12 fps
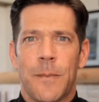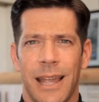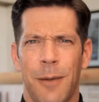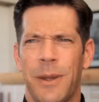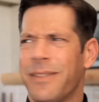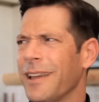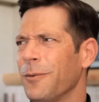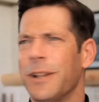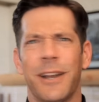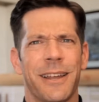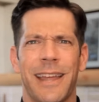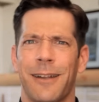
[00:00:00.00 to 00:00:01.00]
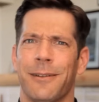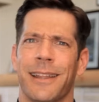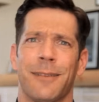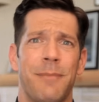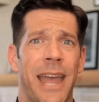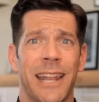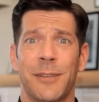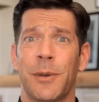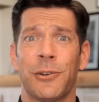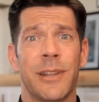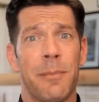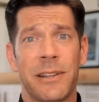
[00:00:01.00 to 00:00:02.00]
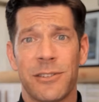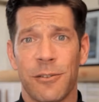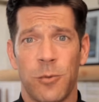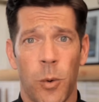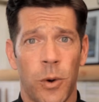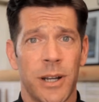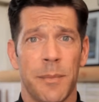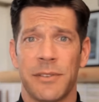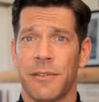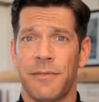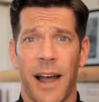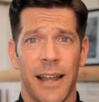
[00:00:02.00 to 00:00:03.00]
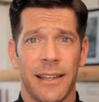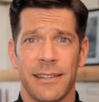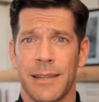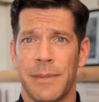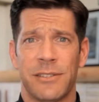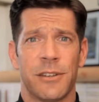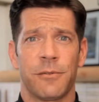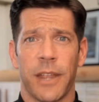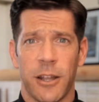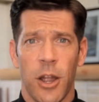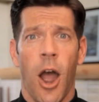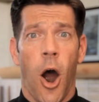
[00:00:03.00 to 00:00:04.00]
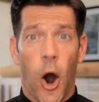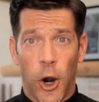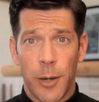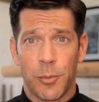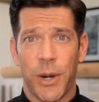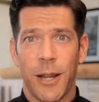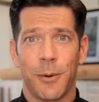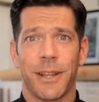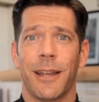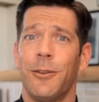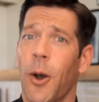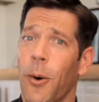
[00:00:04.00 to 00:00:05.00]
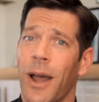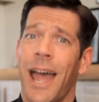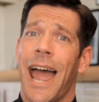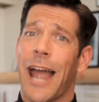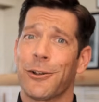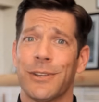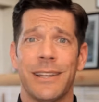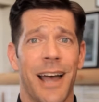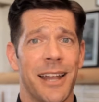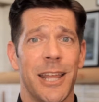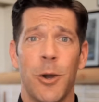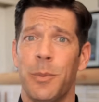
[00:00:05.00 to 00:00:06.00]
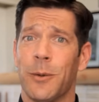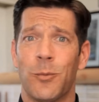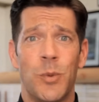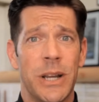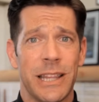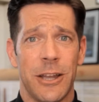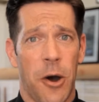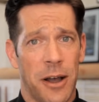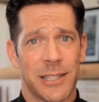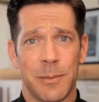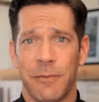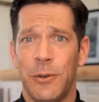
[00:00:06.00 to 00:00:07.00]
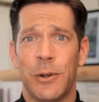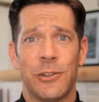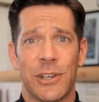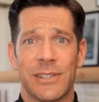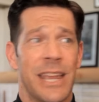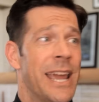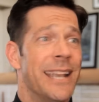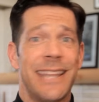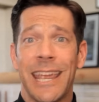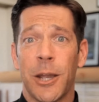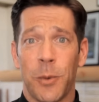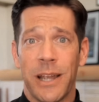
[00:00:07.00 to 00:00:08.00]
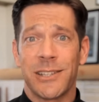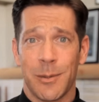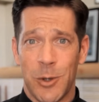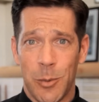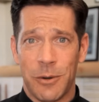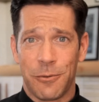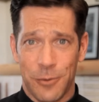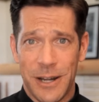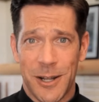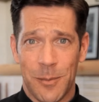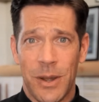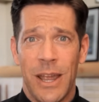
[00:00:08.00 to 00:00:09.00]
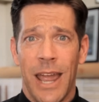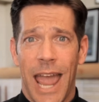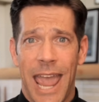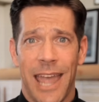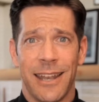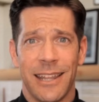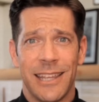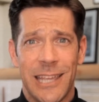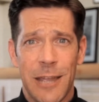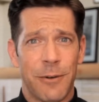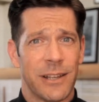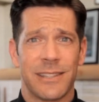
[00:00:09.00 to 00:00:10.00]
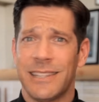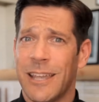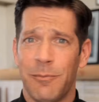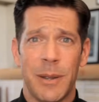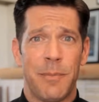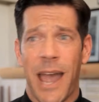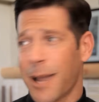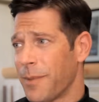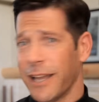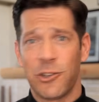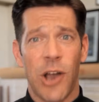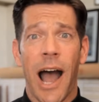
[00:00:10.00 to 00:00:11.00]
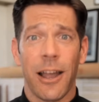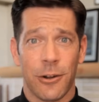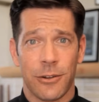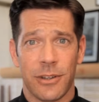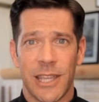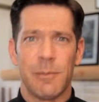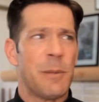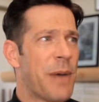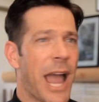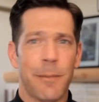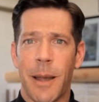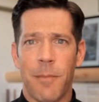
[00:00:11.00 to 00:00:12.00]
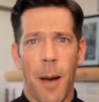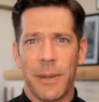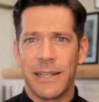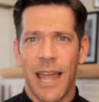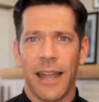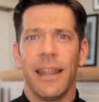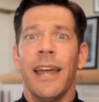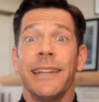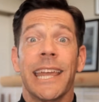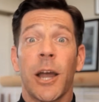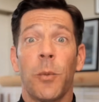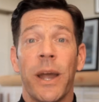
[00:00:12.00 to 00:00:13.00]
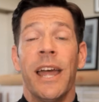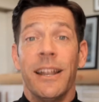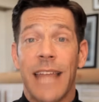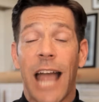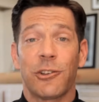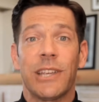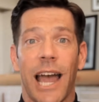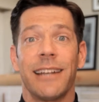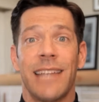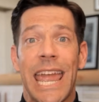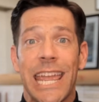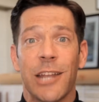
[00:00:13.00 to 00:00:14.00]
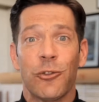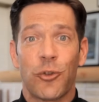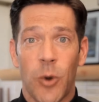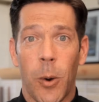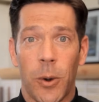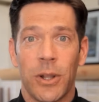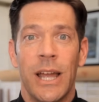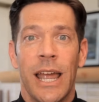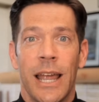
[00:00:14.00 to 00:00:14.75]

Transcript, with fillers: And we look at that and we're like, man, especially in the midst of war, in the midst of violence, in the midst of heartbreak, we're like, no, actually, God, it would be really awesome if you could just take away some human freedom and give me back my child, give me back my mom and dad. Actually, God, take control